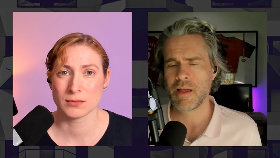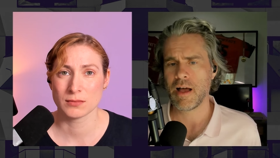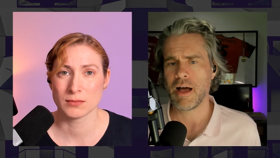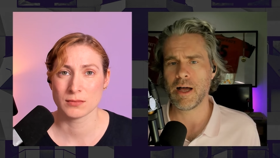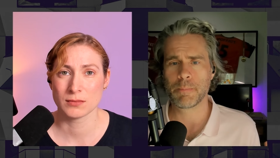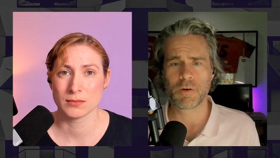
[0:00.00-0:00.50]

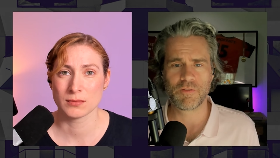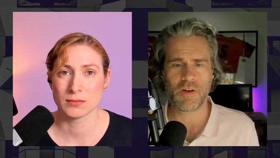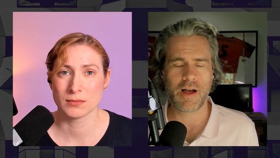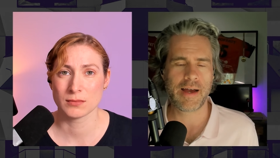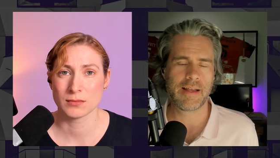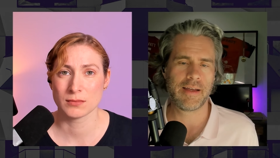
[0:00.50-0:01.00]
Speaker 1: uh,
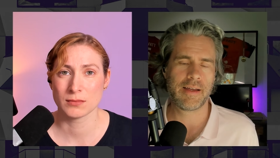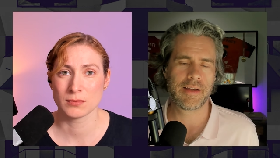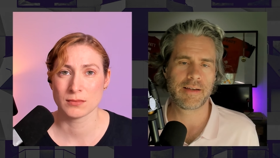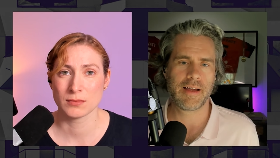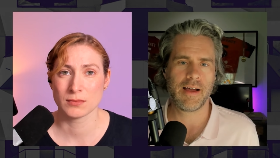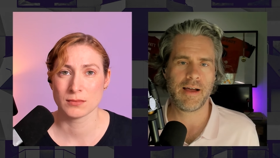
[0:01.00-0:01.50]

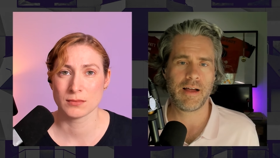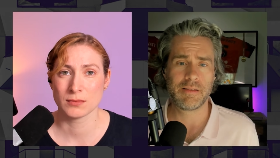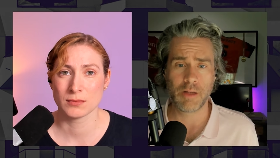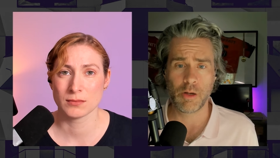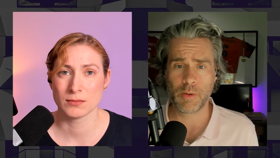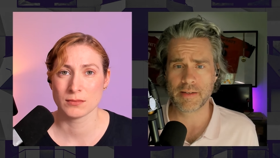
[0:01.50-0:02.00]
providing uh,
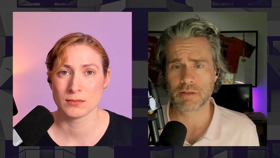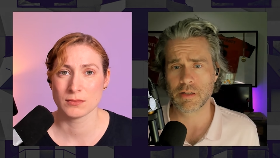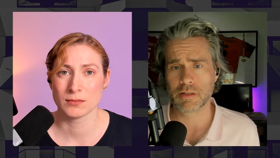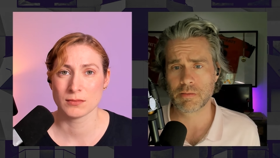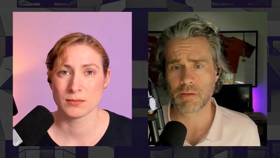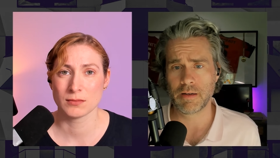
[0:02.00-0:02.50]
low
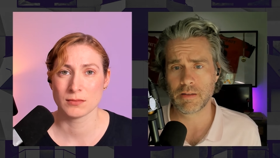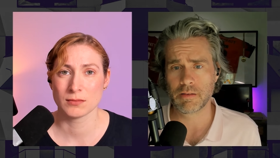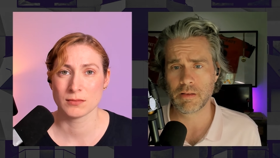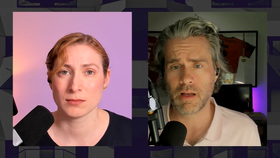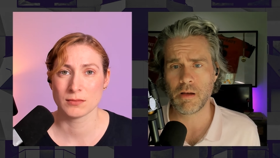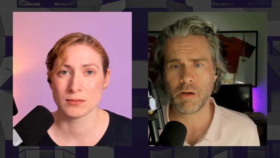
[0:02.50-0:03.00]
interest rate
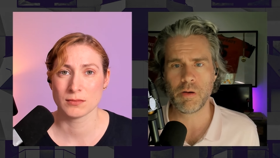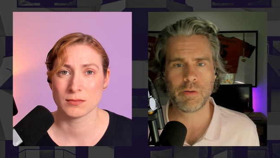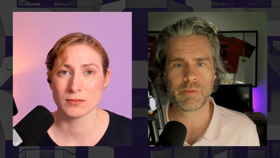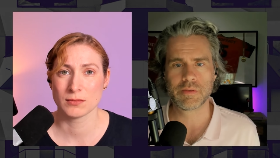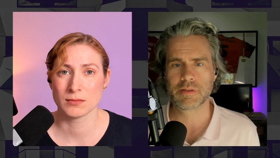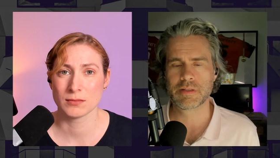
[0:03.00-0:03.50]

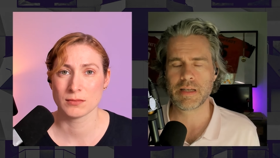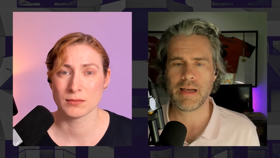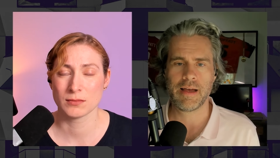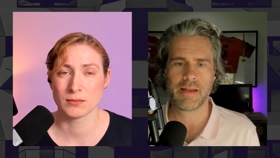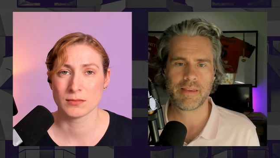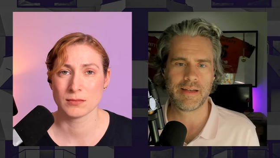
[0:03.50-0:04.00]
loans,
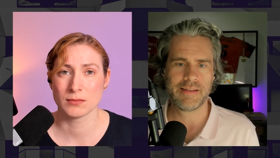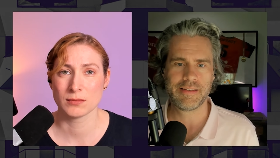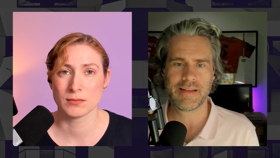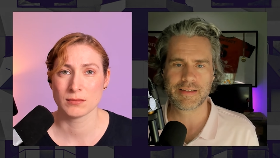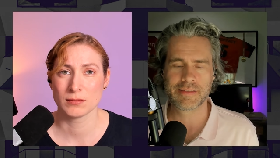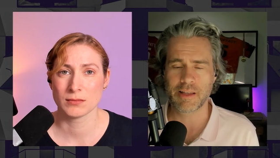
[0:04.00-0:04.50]
uh,
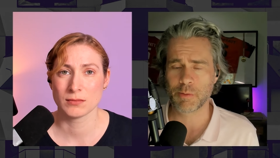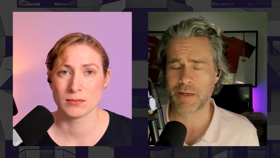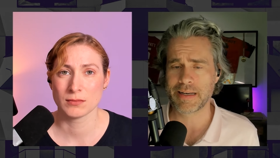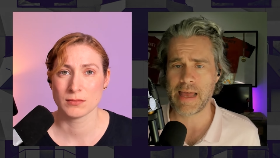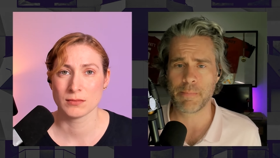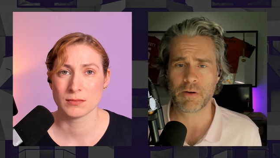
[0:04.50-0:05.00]
the
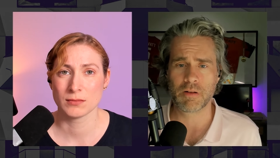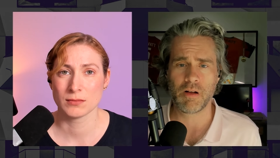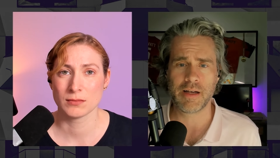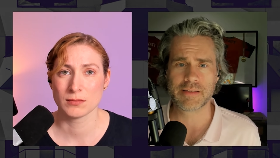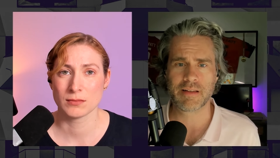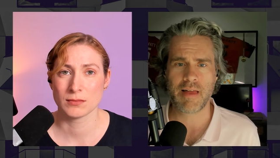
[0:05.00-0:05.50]
accelerated capital
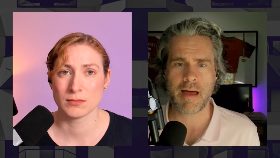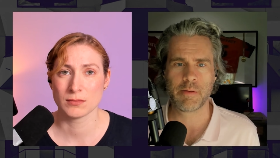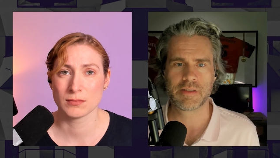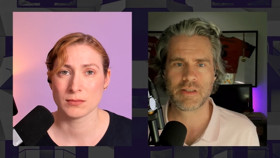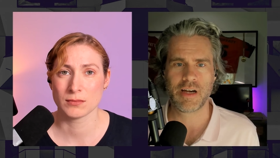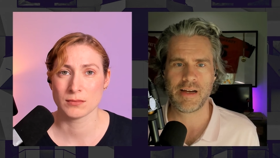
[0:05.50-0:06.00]
cost
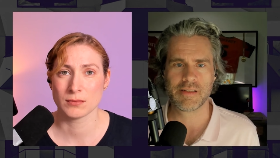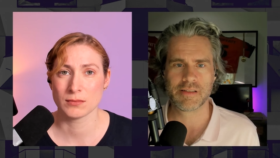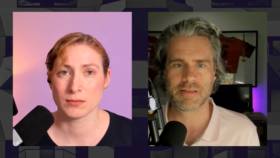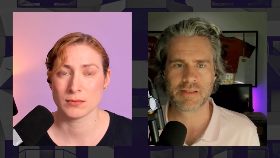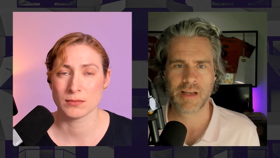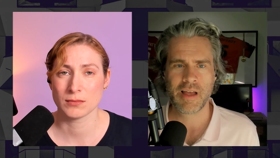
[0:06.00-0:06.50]
allowance
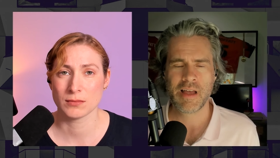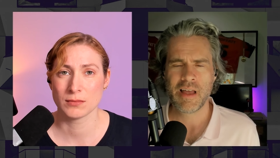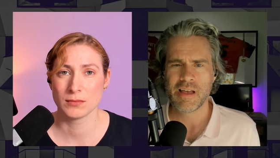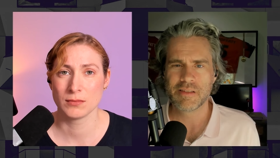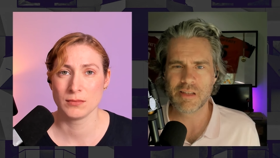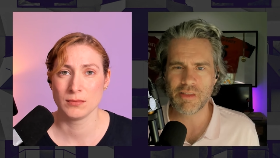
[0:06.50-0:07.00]
changes.
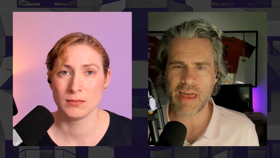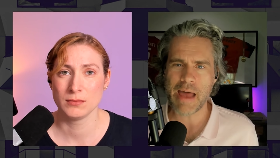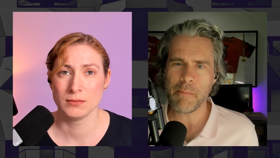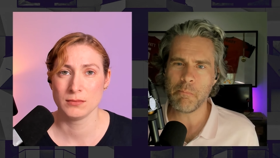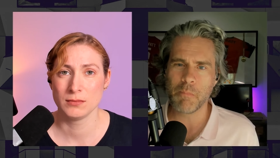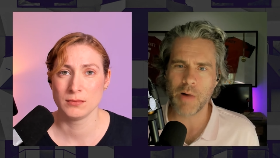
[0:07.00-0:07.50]
So,
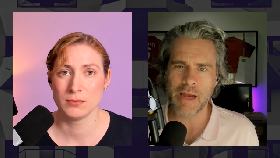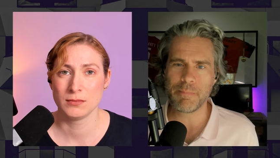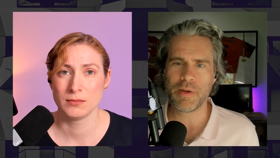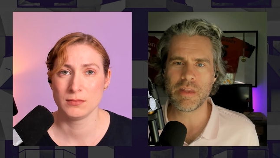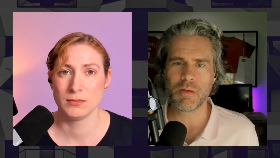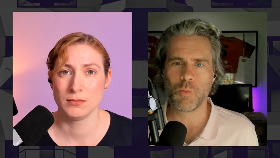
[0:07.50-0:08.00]
that might
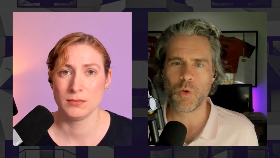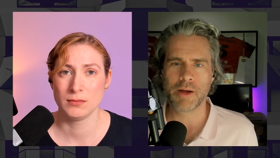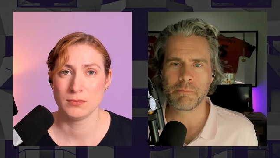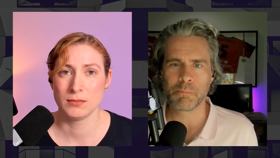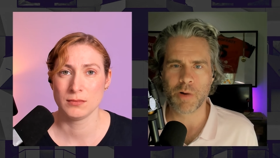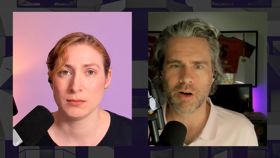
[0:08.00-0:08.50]
be the
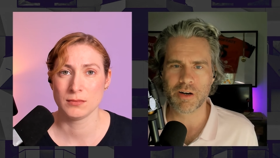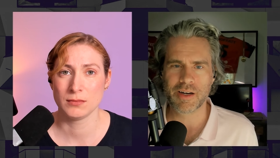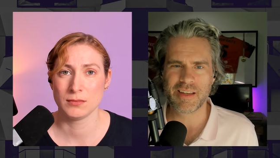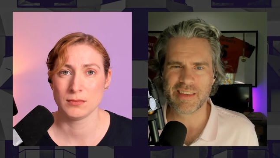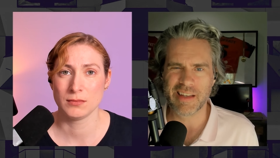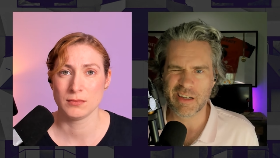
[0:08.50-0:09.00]
one
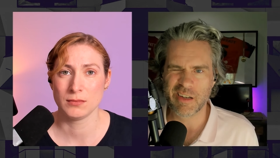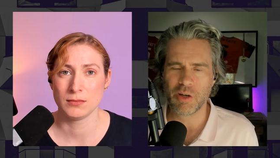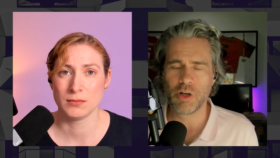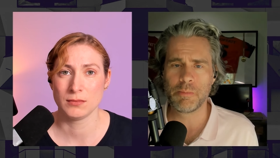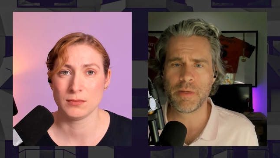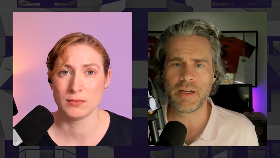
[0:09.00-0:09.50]
market that
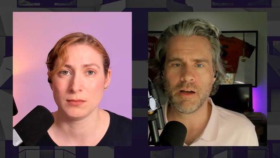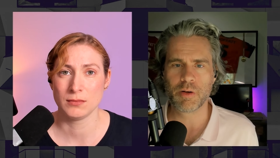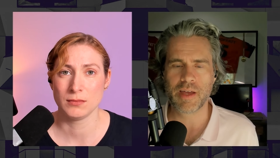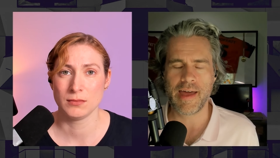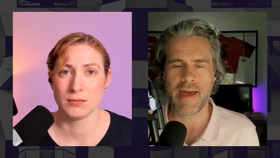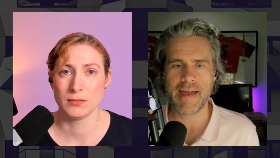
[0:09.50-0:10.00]
could be
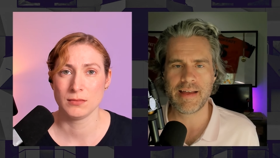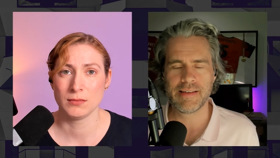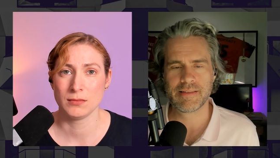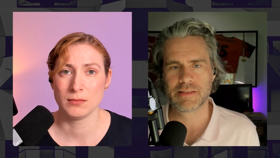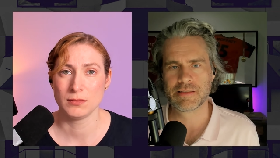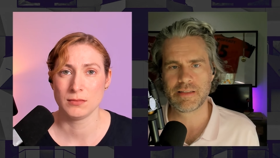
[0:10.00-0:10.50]
okay.
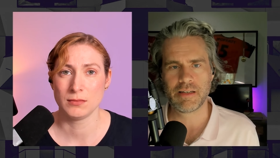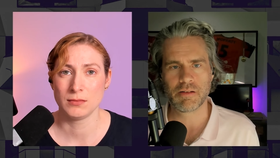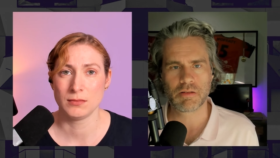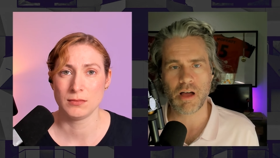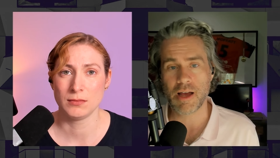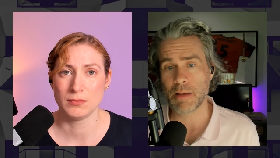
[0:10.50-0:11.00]
It's you
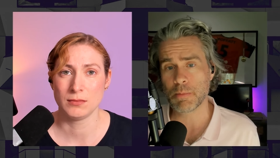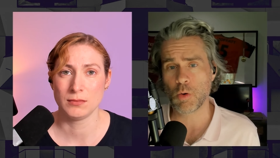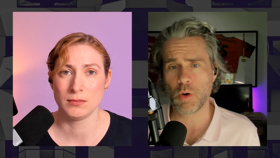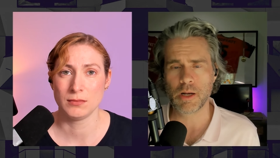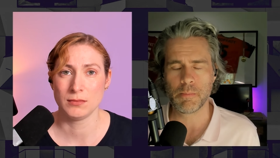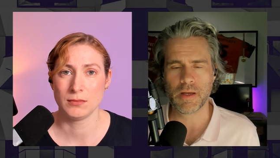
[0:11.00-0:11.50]
know gone up
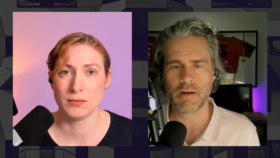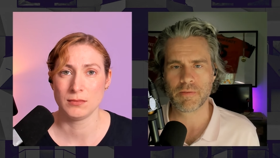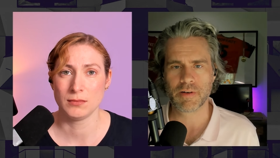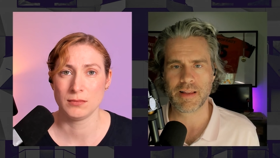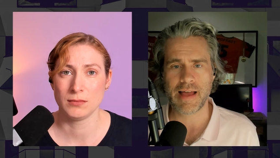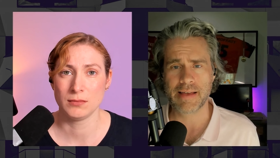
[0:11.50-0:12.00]
quite a bit
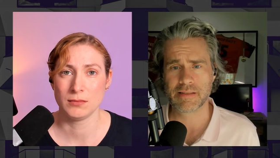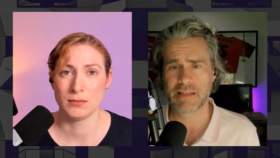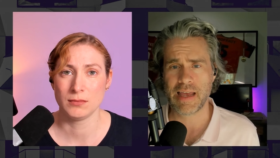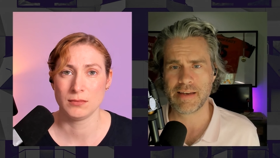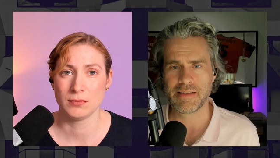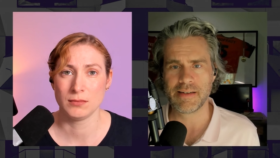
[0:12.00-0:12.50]
over the last
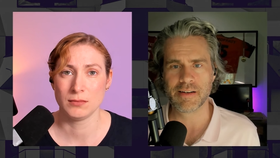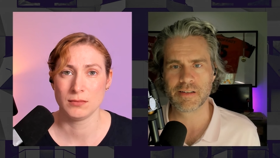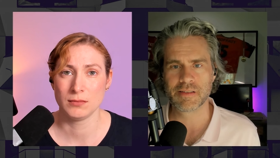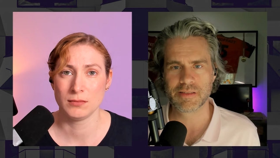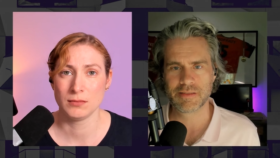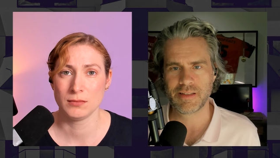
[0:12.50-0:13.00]
10
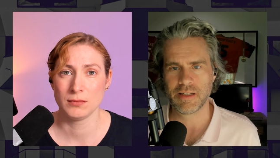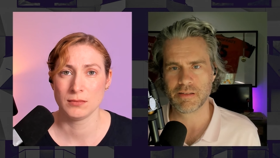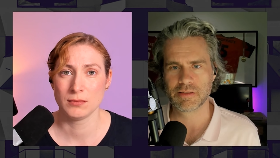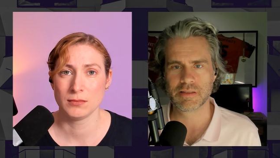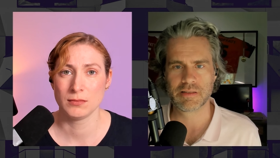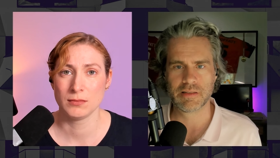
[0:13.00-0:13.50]
years, you know,
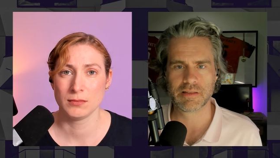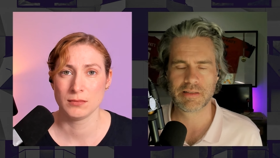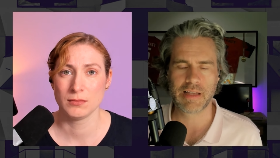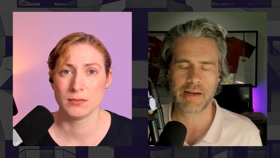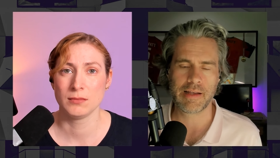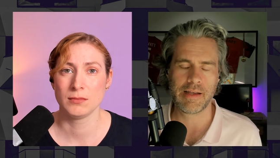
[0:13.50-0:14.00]
just a
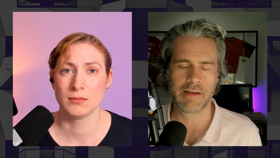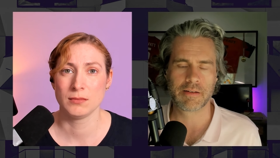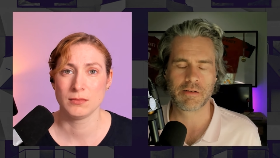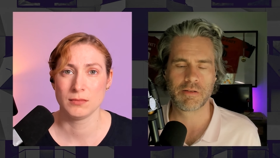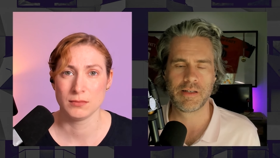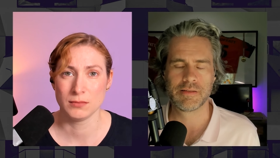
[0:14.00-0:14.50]
steady
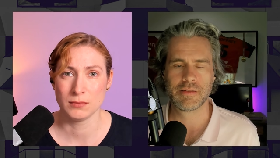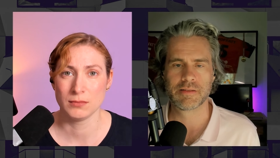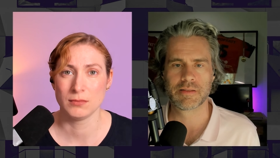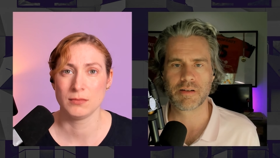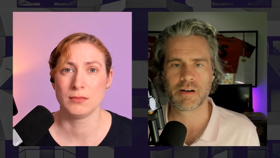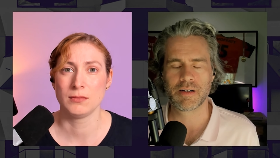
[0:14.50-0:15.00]
increase in
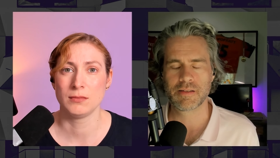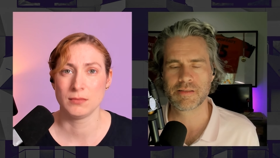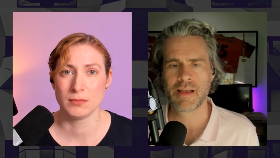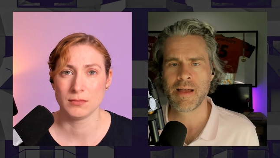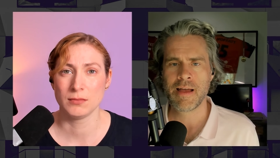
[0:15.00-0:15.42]
starts.